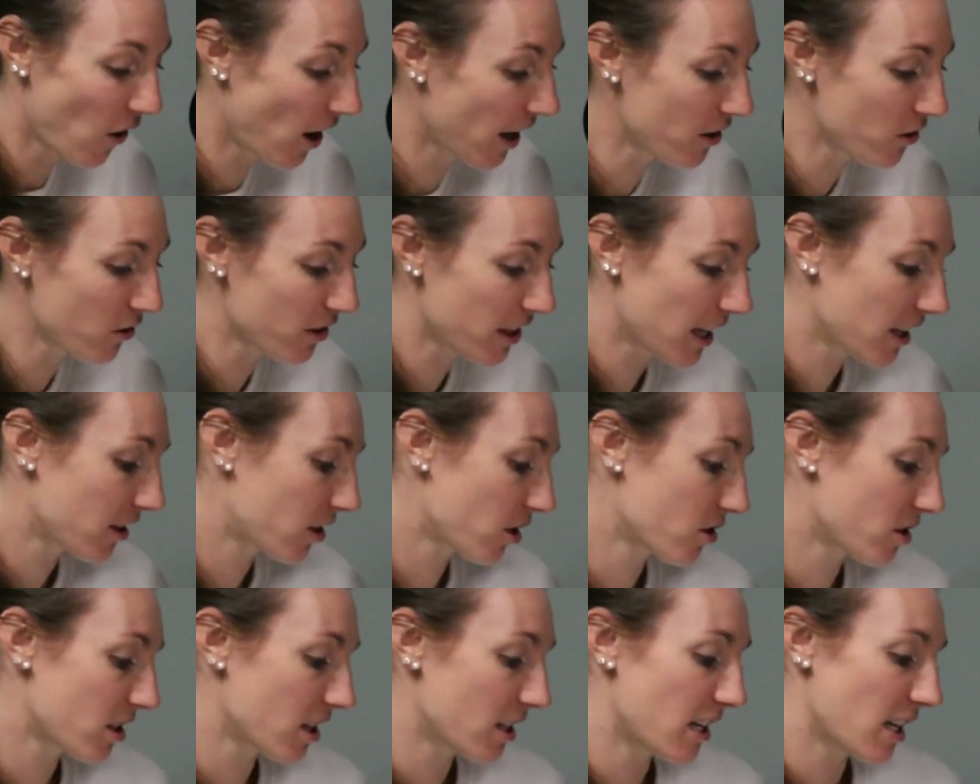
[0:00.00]
I don't think
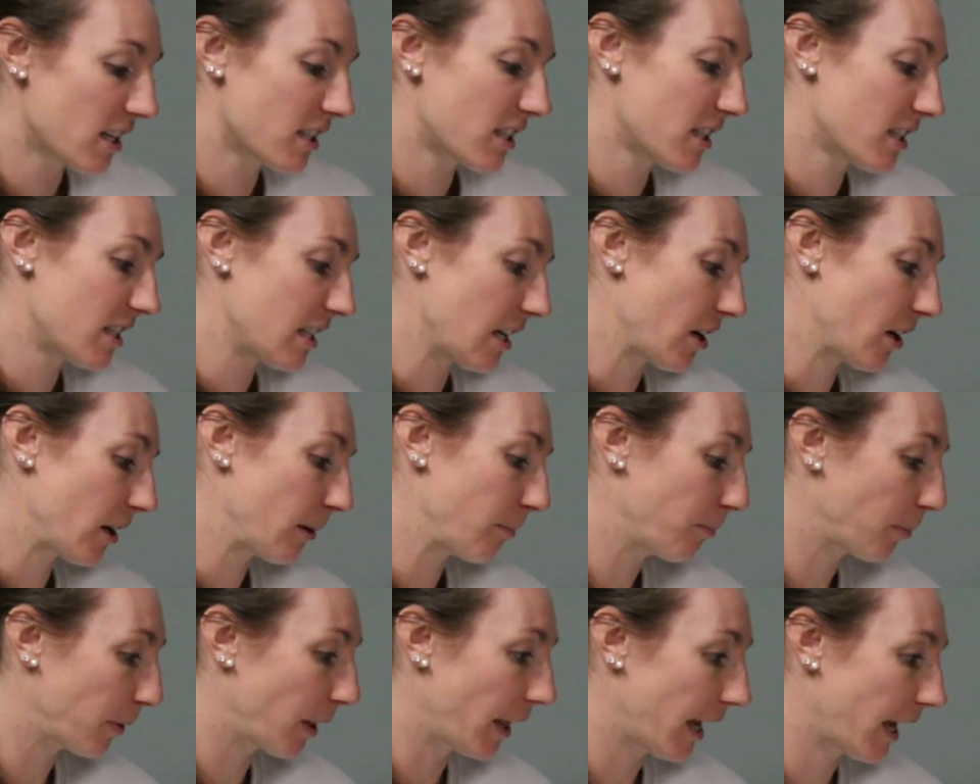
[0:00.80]
there's a necessary
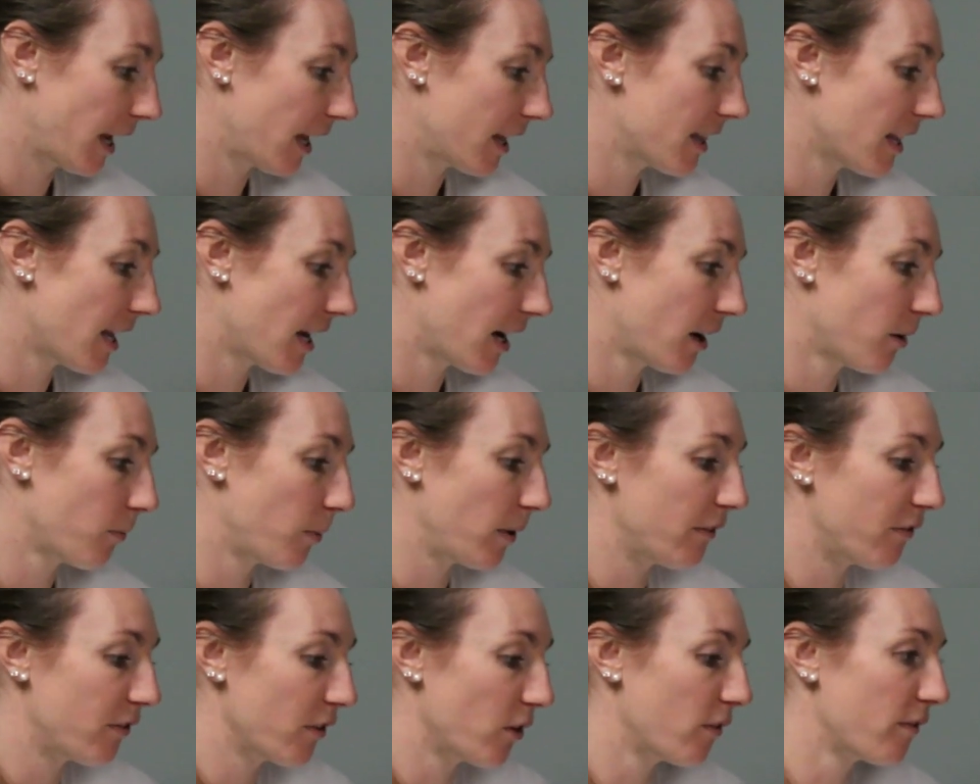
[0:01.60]
plan there.
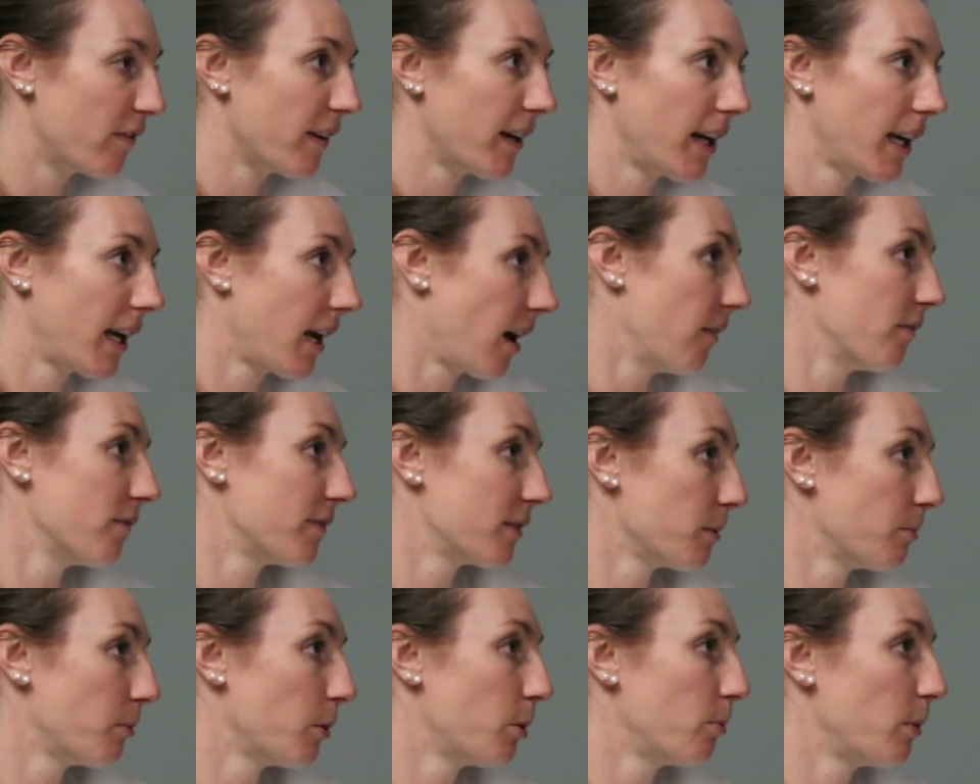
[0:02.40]
We feel very
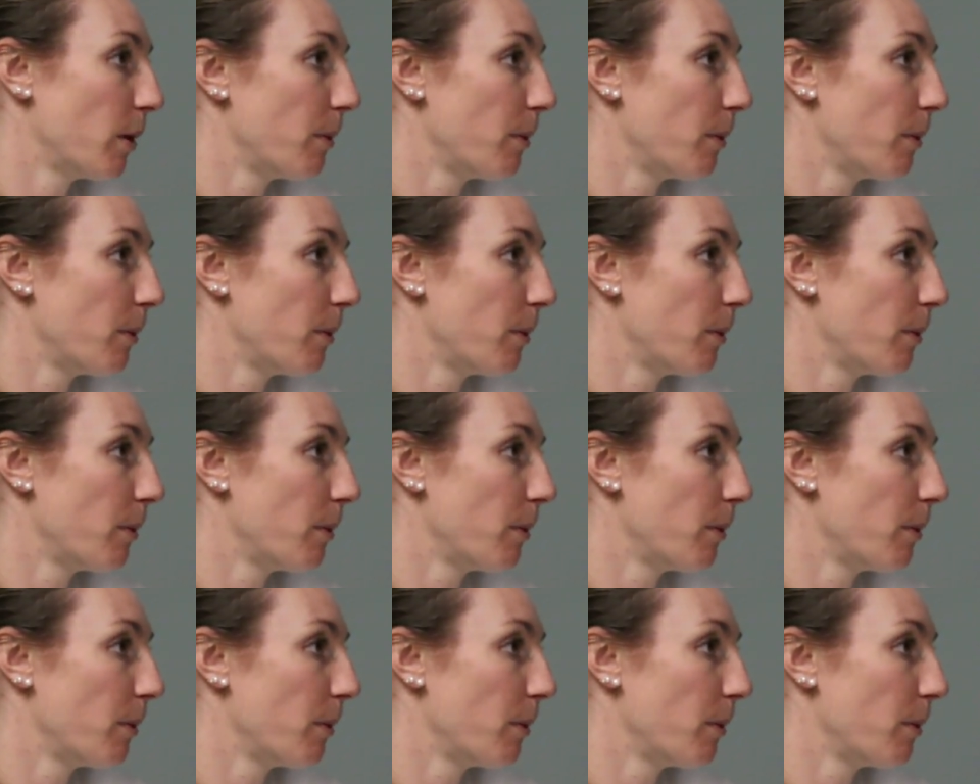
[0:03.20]
comfortable